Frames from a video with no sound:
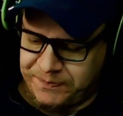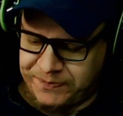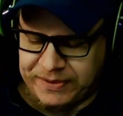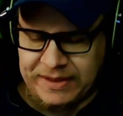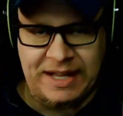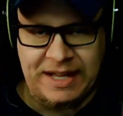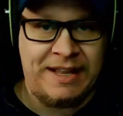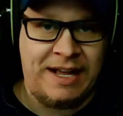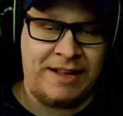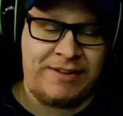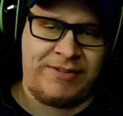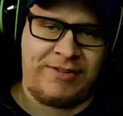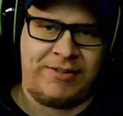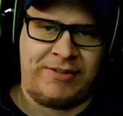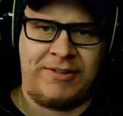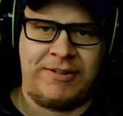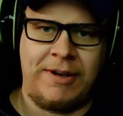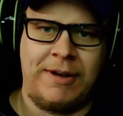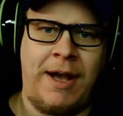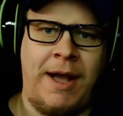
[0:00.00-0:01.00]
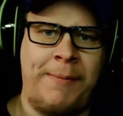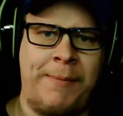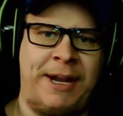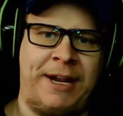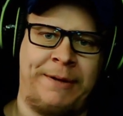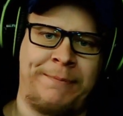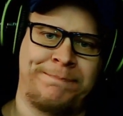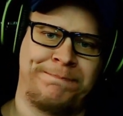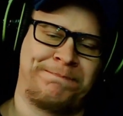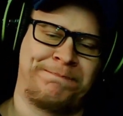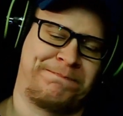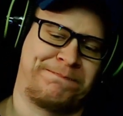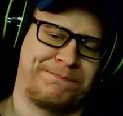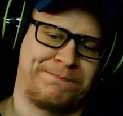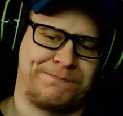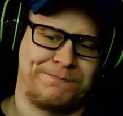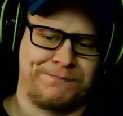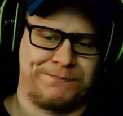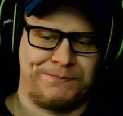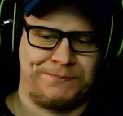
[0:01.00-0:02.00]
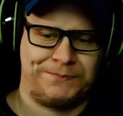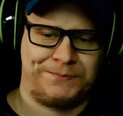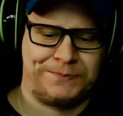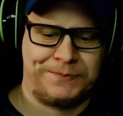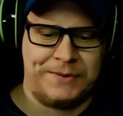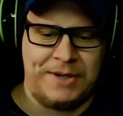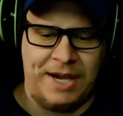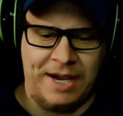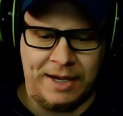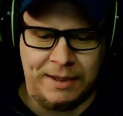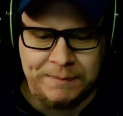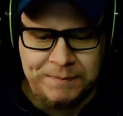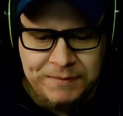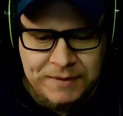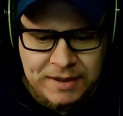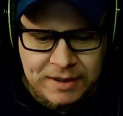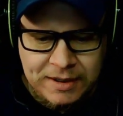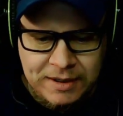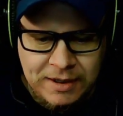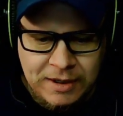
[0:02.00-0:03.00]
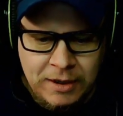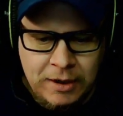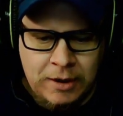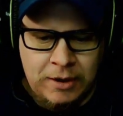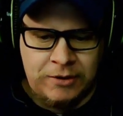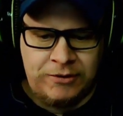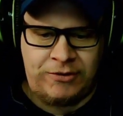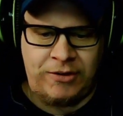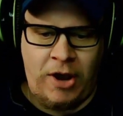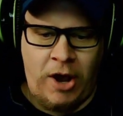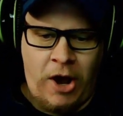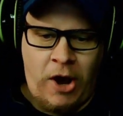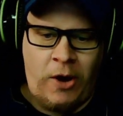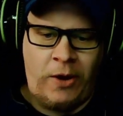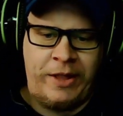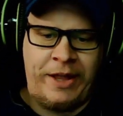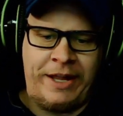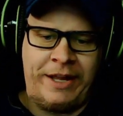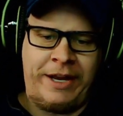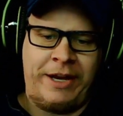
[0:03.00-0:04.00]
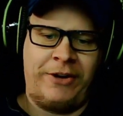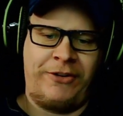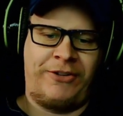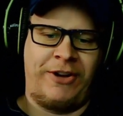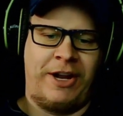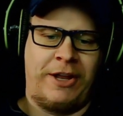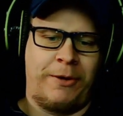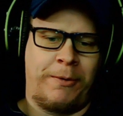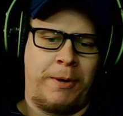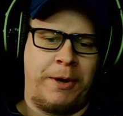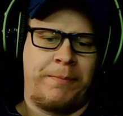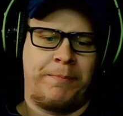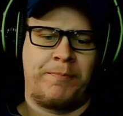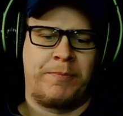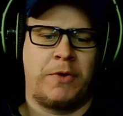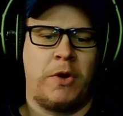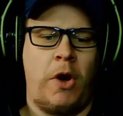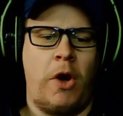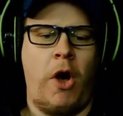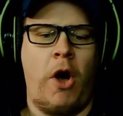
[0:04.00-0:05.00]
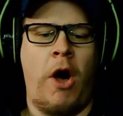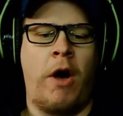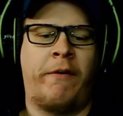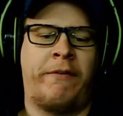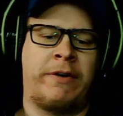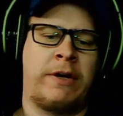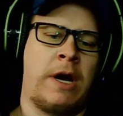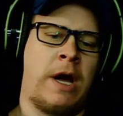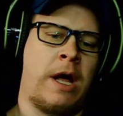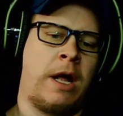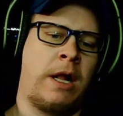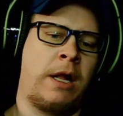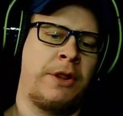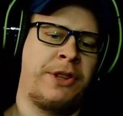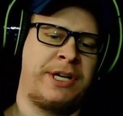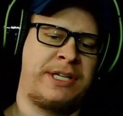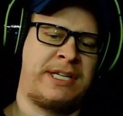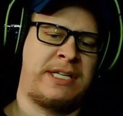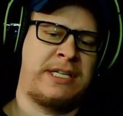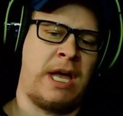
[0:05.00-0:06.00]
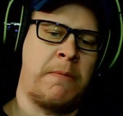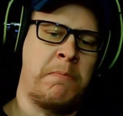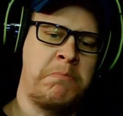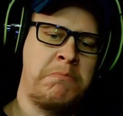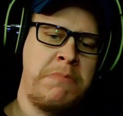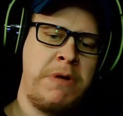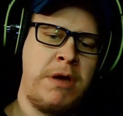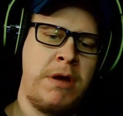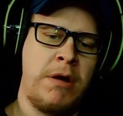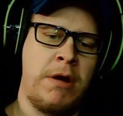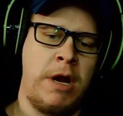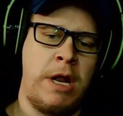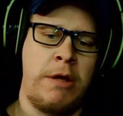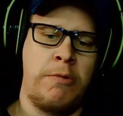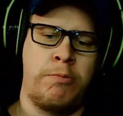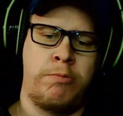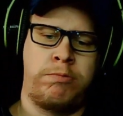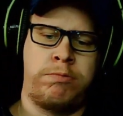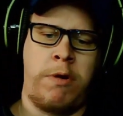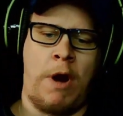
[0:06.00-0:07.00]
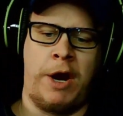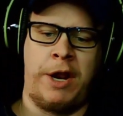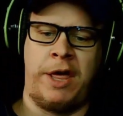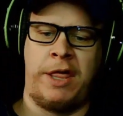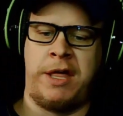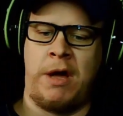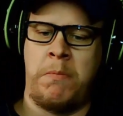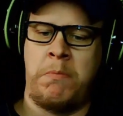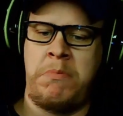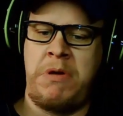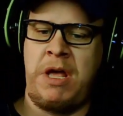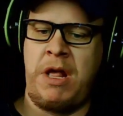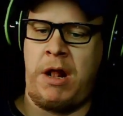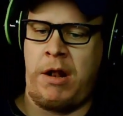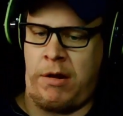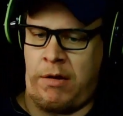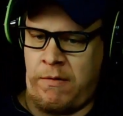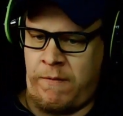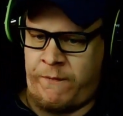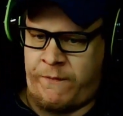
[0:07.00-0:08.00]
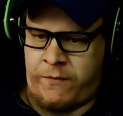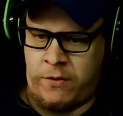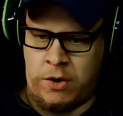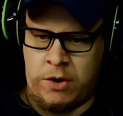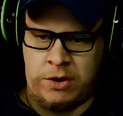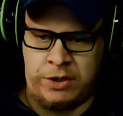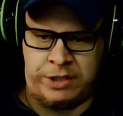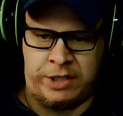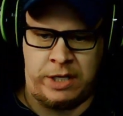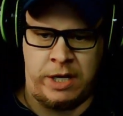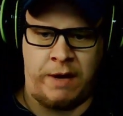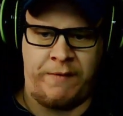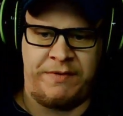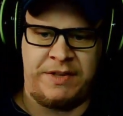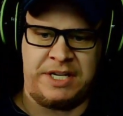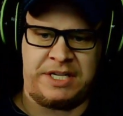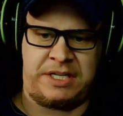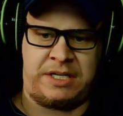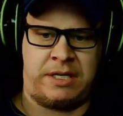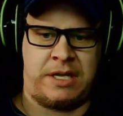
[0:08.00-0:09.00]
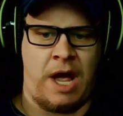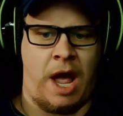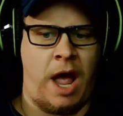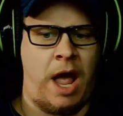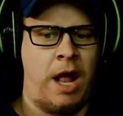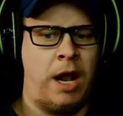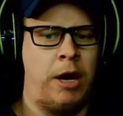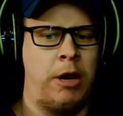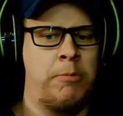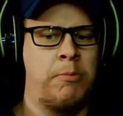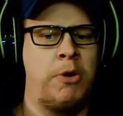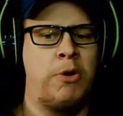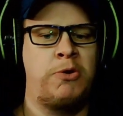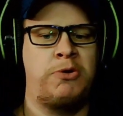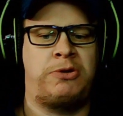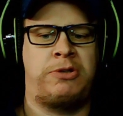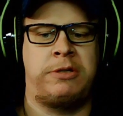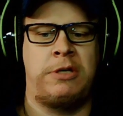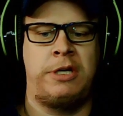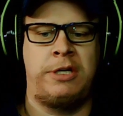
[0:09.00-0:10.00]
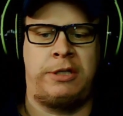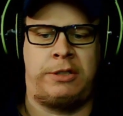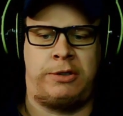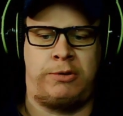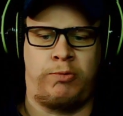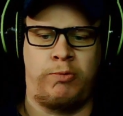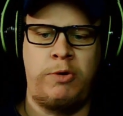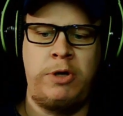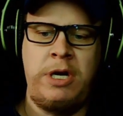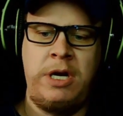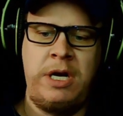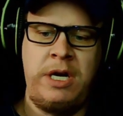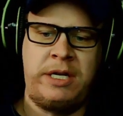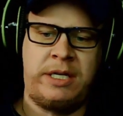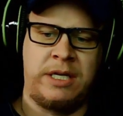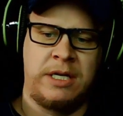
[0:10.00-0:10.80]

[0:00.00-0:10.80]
That's, I mean, yeah. So then here's another one. Overall, this is a merely run-of-the-mill version of the style, mostly sweet